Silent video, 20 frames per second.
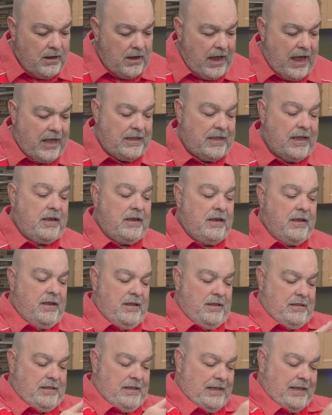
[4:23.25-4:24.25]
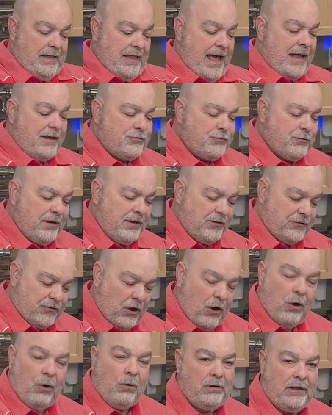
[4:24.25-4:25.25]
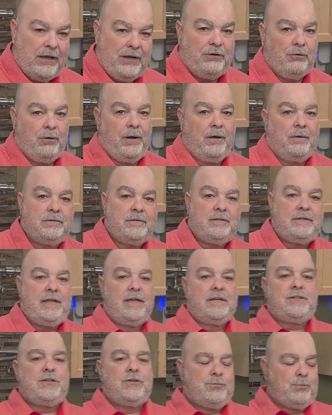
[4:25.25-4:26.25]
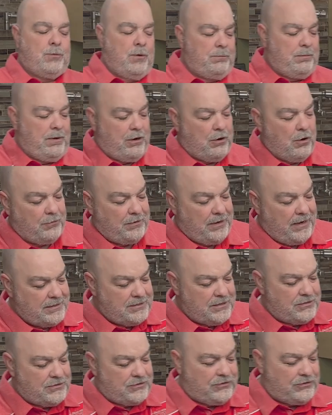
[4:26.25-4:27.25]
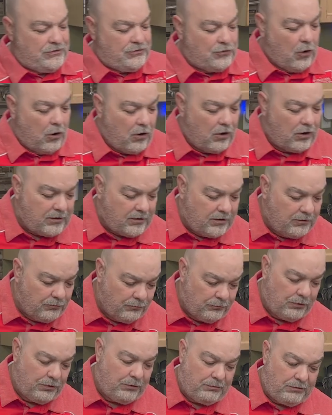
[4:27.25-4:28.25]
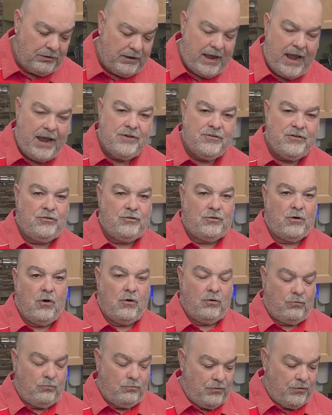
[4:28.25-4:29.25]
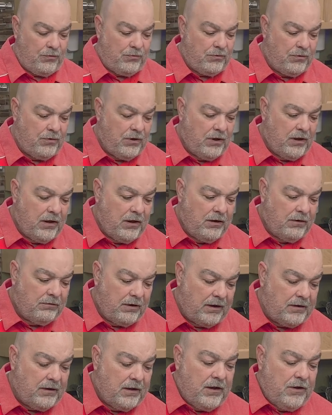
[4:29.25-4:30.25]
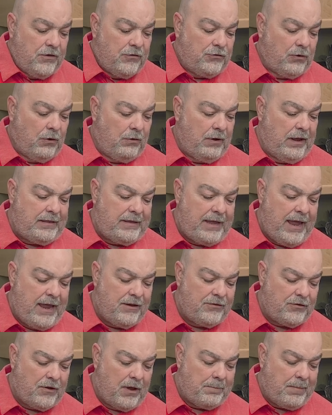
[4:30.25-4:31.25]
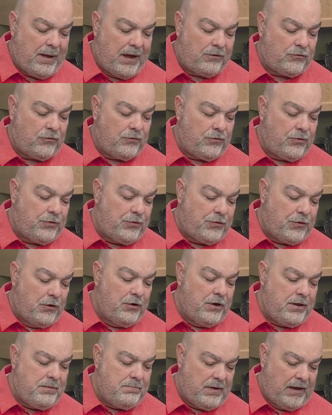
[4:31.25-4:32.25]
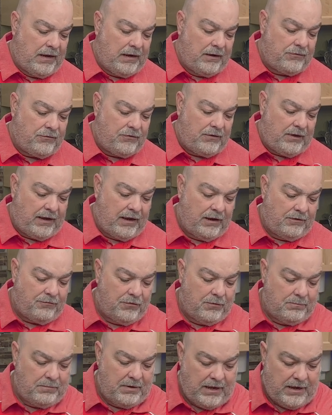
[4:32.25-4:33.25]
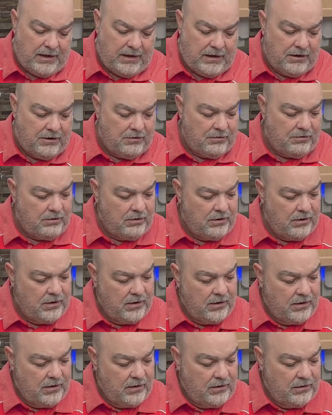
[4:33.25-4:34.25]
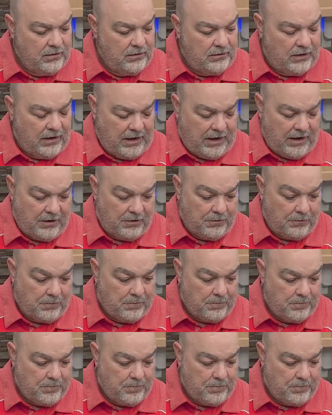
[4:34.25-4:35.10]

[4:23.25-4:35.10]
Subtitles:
And then the last one is the Holy Grail. This is what we go for. This is dark roux, Cajun dark roux, right? So it takes about 30 minutes to get from here to here.